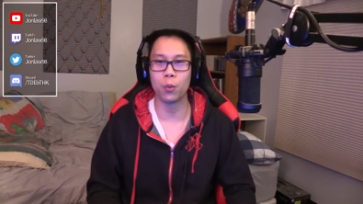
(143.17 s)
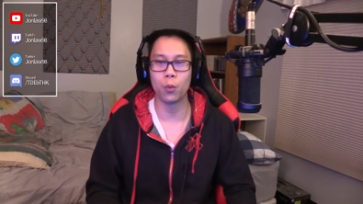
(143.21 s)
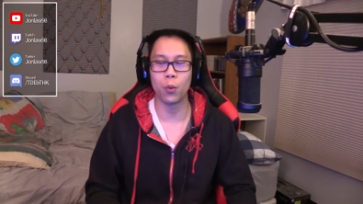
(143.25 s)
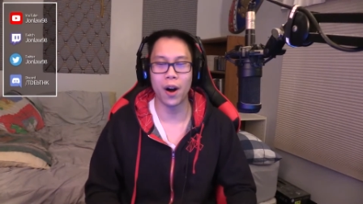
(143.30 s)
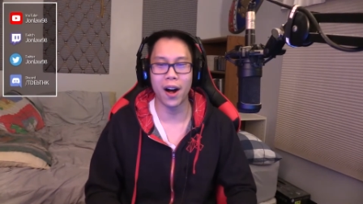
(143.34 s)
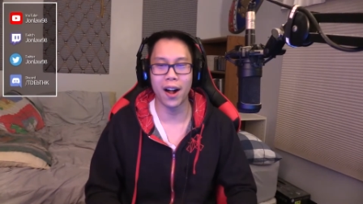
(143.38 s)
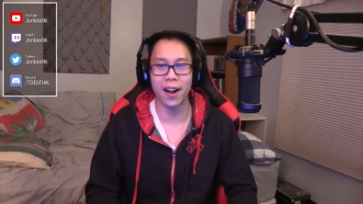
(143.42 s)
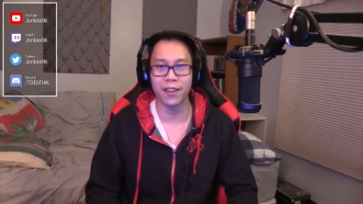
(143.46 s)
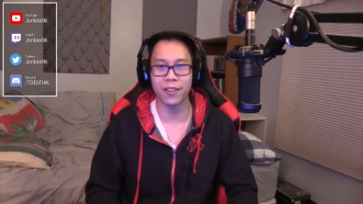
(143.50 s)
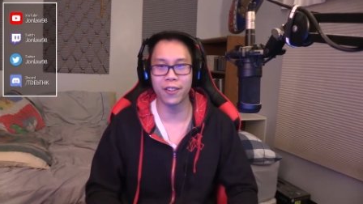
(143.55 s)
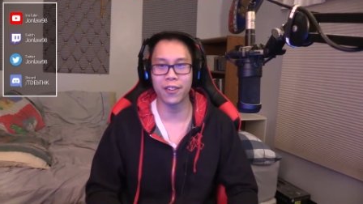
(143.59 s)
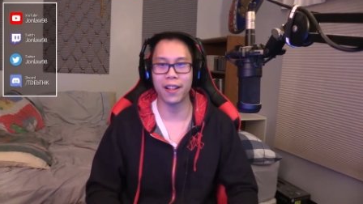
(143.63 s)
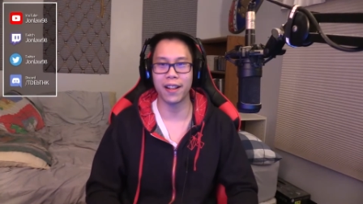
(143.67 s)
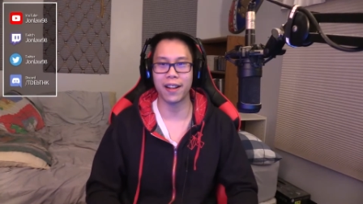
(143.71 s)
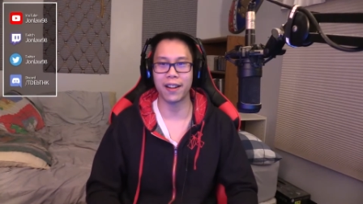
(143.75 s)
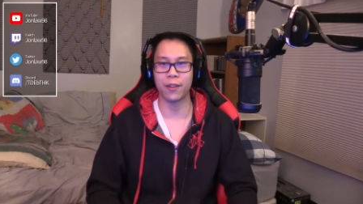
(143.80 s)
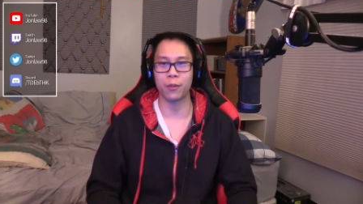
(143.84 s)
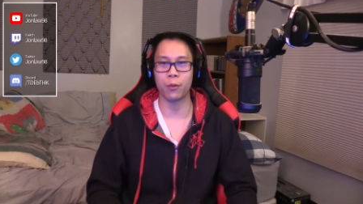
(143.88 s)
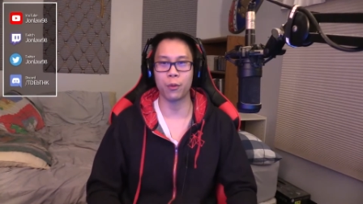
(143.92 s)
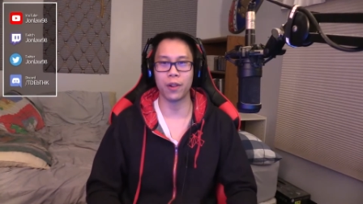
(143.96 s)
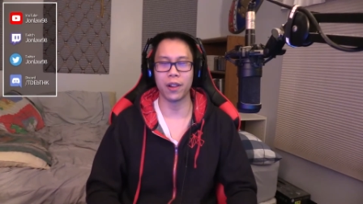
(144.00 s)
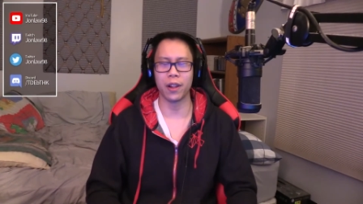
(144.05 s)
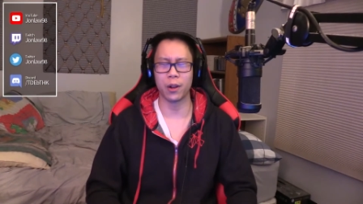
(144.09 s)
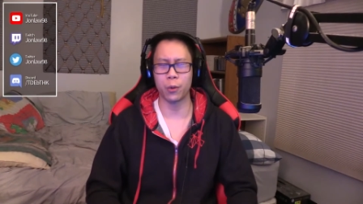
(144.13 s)
watch
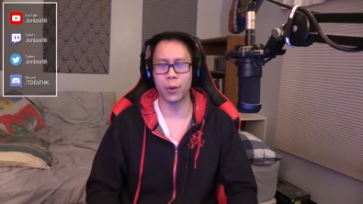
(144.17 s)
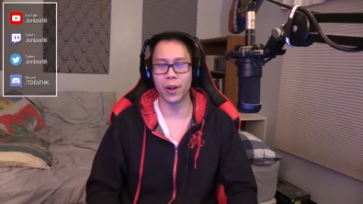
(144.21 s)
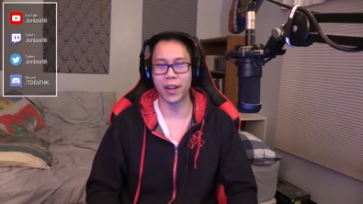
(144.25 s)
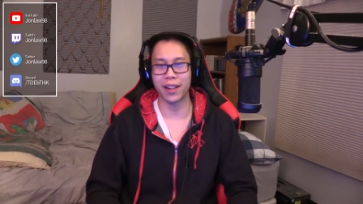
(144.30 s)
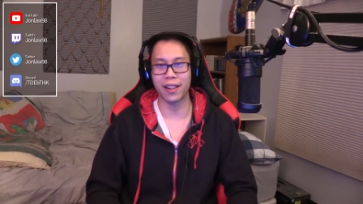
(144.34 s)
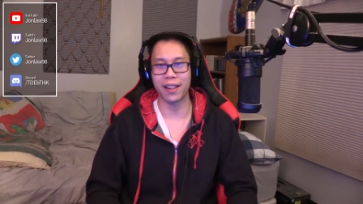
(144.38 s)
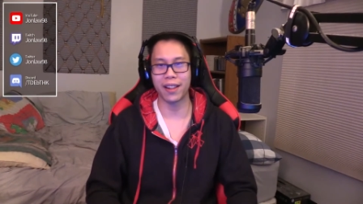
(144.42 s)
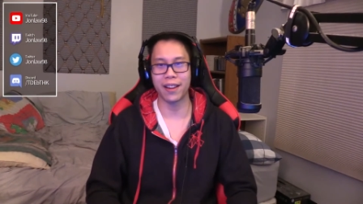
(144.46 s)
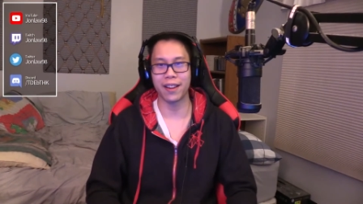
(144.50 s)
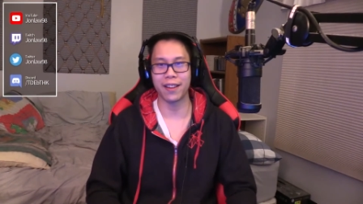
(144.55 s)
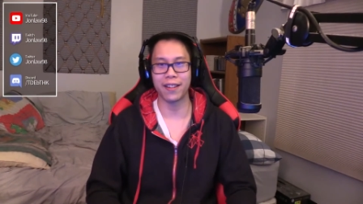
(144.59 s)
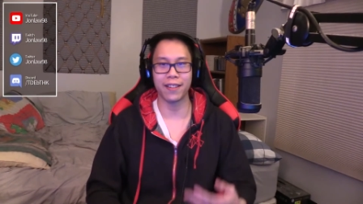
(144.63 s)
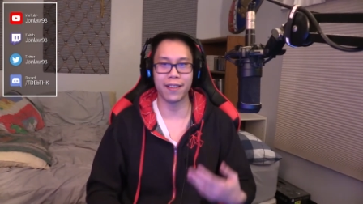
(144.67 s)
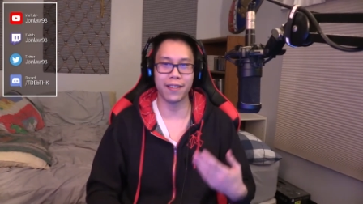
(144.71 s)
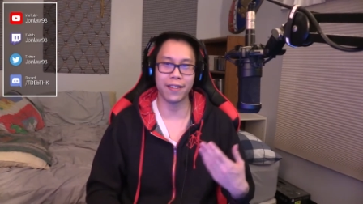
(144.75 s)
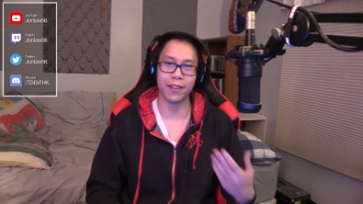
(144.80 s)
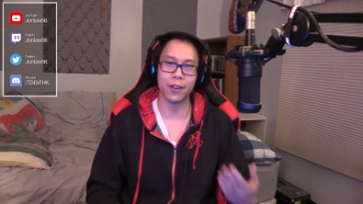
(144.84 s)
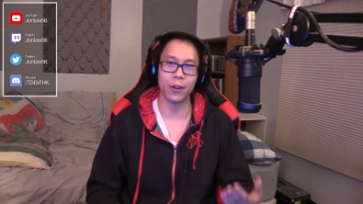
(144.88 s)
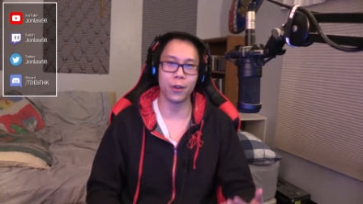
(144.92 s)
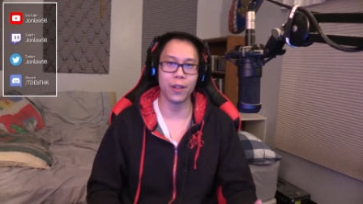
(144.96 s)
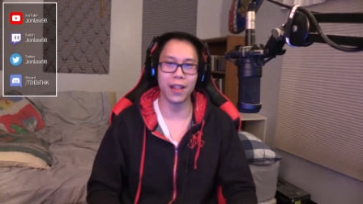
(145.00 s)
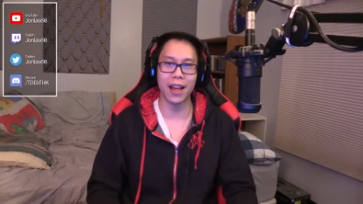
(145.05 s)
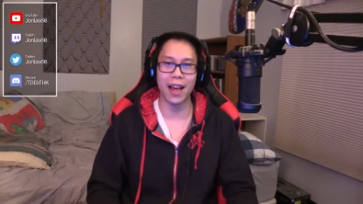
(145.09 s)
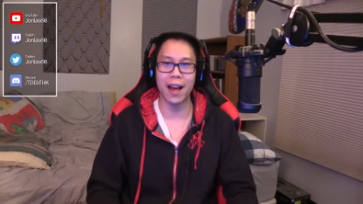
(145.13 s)
things really quickly could just
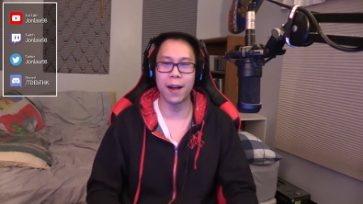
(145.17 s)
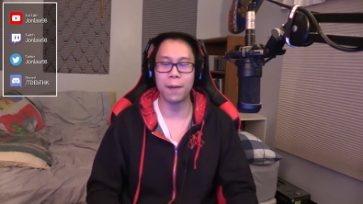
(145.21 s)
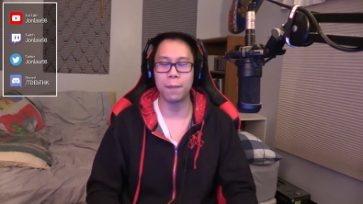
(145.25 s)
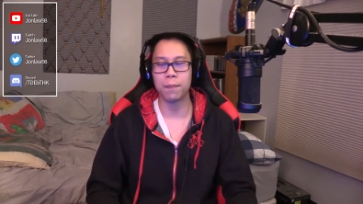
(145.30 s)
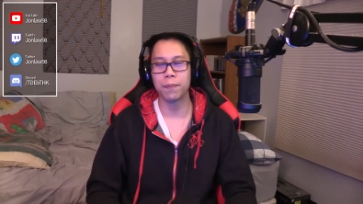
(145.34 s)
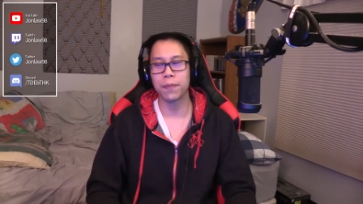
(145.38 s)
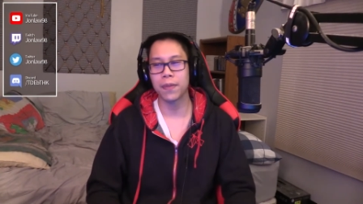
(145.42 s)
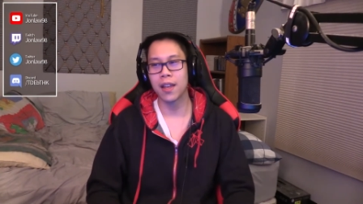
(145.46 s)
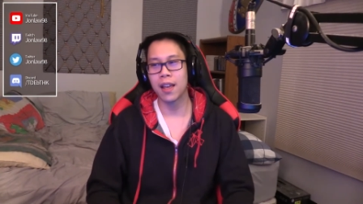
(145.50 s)
do that.